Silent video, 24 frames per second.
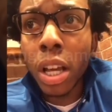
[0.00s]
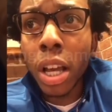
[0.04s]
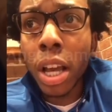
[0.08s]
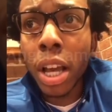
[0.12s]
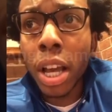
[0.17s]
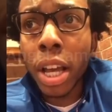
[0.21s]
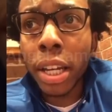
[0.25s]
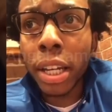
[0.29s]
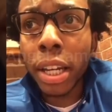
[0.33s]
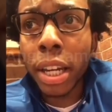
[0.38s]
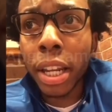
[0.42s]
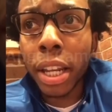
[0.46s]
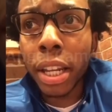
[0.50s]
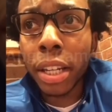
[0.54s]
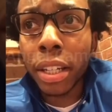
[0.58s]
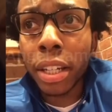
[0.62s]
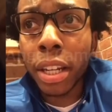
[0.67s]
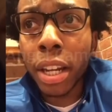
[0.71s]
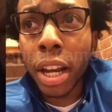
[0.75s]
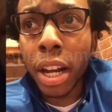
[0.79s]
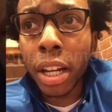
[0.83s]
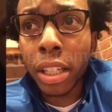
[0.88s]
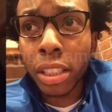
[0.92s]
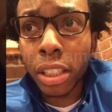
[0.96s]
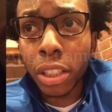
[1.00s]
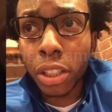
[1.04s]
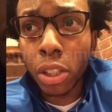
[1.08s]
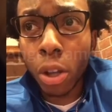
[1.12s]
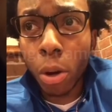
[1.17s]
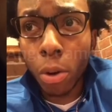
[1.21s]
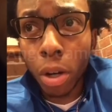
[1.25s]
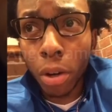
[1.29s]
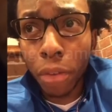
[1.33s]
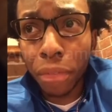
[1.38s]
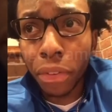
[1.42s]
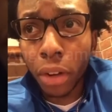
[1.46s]
And it, there's a
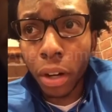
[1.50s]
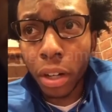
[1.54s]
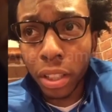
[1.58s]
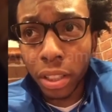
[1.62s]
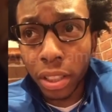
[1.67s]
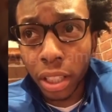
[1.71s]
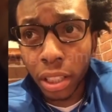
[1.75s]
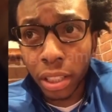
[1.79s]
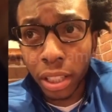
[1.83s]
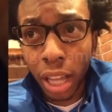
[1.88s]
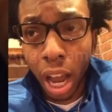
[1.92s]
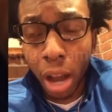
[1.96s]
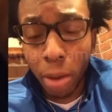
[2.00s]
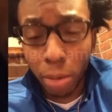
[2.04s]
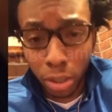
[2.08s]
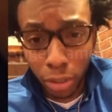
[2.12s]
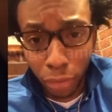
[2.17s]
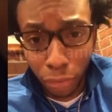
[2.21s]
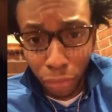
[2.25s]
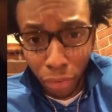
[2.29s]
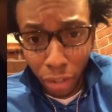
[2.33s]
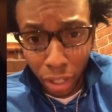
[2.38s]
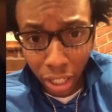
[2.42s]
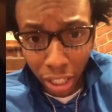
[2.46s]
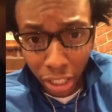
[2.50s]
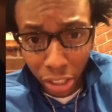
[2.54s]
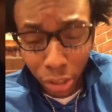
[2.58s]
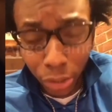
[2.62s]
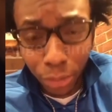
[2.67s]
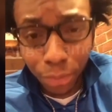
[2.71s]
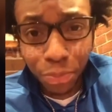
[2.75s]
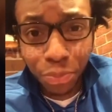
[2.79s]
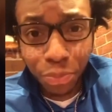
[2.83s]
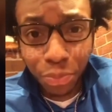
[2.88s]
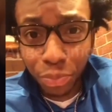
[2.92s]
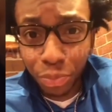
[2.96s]
total of thirty-six hours of footage.
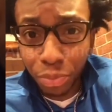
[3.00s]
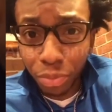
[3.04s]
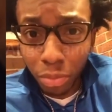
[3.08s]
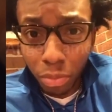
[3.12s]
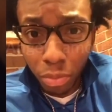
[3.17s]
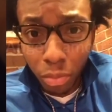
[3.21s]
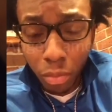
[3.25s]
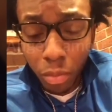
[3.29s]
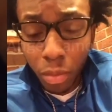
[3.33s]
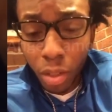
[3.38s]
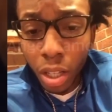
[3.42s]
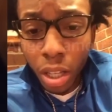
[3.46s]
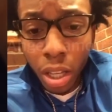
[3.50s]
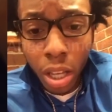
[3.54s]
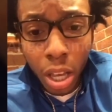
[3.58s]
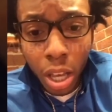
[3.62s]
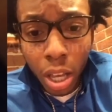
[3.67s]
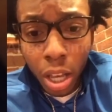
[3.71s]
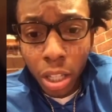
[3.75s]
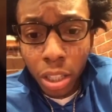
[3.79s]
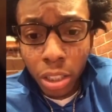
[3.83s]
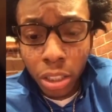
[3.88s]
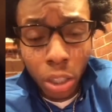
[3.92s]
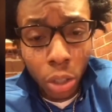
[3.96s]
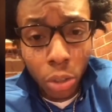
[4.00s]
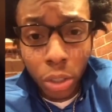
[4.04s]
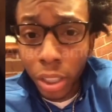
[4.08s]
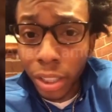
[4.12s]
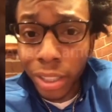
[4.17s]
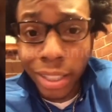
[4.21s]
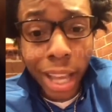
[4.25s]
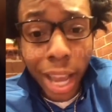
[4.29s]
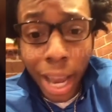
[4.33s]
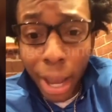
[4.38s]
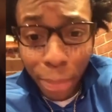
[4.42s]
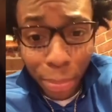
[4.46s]
So it's the
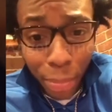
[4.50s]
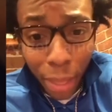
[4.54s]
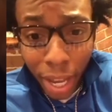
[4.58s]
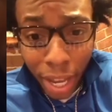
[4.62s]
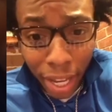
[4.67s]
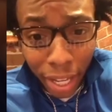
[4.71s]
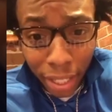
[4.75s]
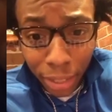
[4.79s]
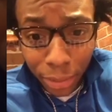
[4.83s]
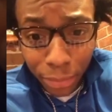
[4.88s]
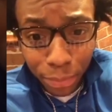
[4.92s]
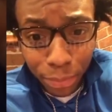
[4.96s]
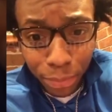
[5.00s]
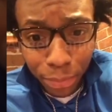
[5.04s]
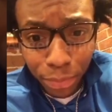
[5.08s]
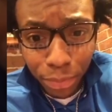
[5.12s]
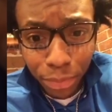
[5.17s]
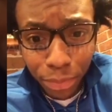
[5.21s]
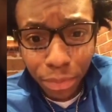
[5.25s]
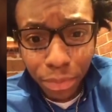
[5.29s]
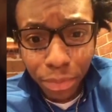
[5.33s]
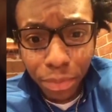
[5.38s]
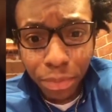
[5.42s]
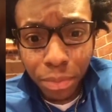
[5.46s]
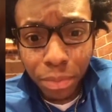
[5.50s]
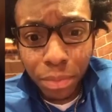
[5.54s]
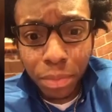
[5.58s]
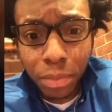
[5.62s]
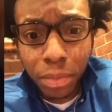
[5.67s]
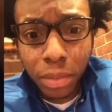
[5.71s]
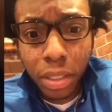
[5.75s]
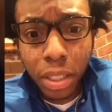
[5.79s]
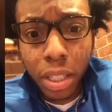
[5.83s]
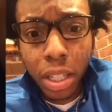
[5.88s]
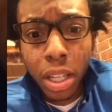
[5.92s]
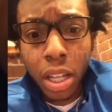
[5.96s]
same thing.
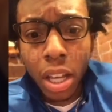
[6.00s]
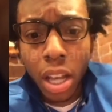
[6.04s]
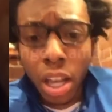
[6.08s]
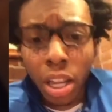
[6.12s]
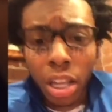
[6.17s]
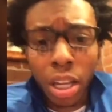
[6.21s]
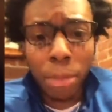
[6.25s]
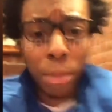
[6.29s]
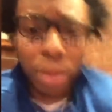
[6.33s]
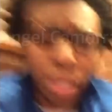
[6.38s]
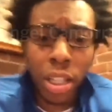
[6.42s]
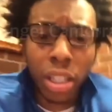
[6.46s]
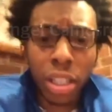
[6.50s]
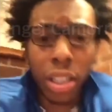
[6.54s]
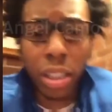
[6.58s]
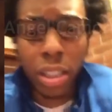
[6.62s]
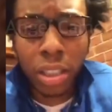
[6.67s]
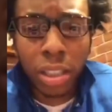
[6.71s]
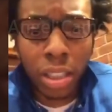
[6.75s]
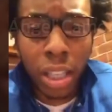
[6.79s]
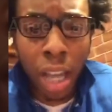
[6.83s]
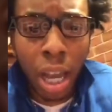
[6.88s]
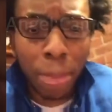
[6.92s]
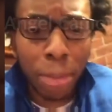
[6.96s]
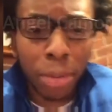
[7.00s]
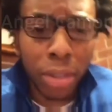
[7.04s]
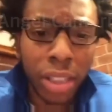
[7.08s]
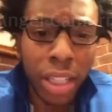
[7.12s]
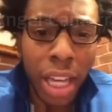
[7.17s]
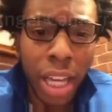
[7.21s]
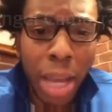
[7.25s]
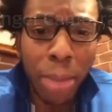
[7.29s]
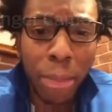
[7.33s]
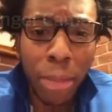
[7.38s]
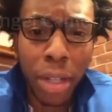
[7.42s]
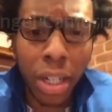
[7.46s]
Let me type his
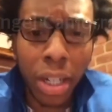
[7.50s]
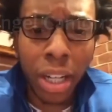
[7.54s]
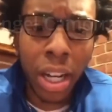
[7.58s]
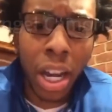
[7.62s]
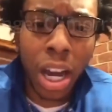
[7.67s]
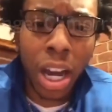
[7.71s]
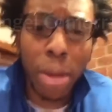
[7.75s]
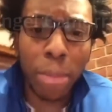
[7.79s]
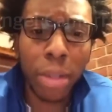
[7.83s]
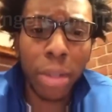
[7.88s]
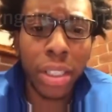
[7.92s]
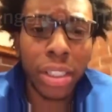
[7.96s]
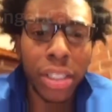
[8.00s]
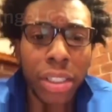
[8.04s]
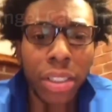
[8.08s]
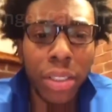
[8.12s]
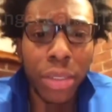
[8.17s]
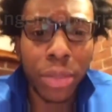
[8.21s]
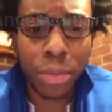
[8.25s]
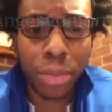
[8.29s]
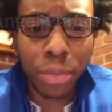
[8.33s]
name in the comments.